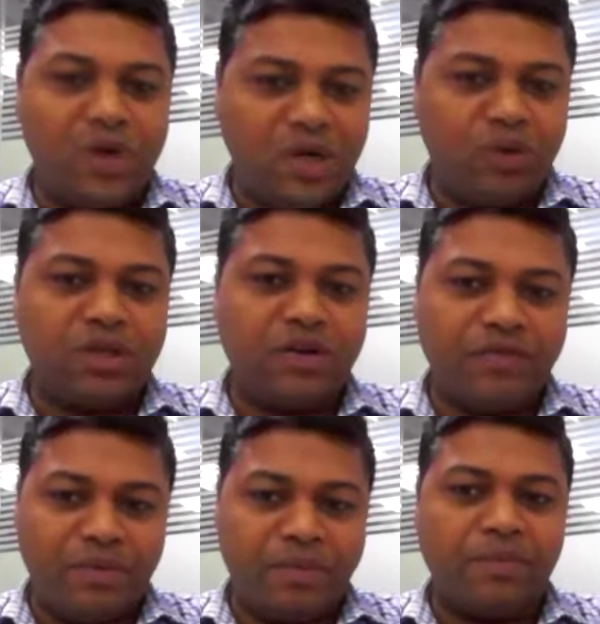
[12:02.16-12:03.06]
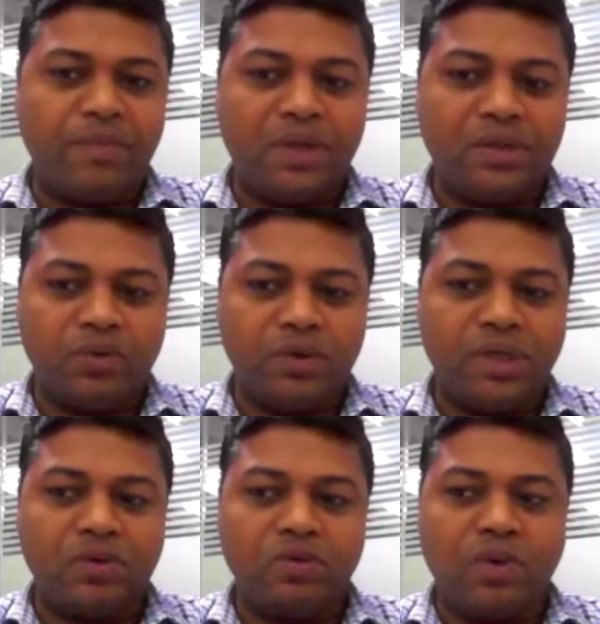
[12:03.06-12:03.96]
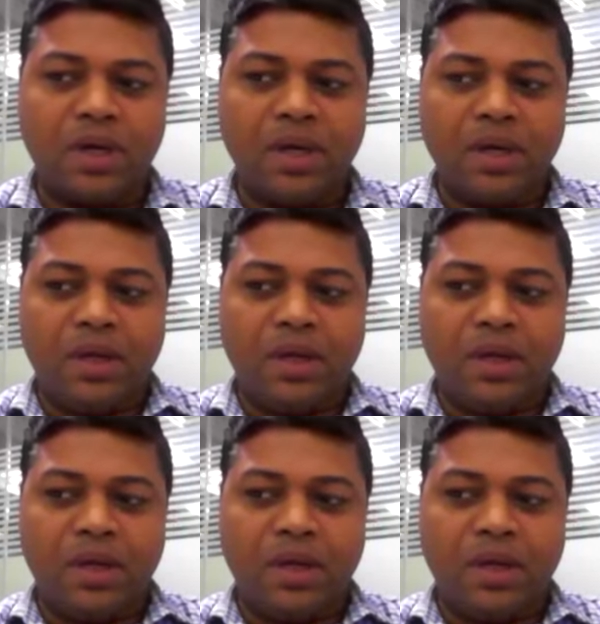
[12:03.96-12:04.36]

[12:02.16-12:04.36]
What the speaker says: full tuition fee from the students who are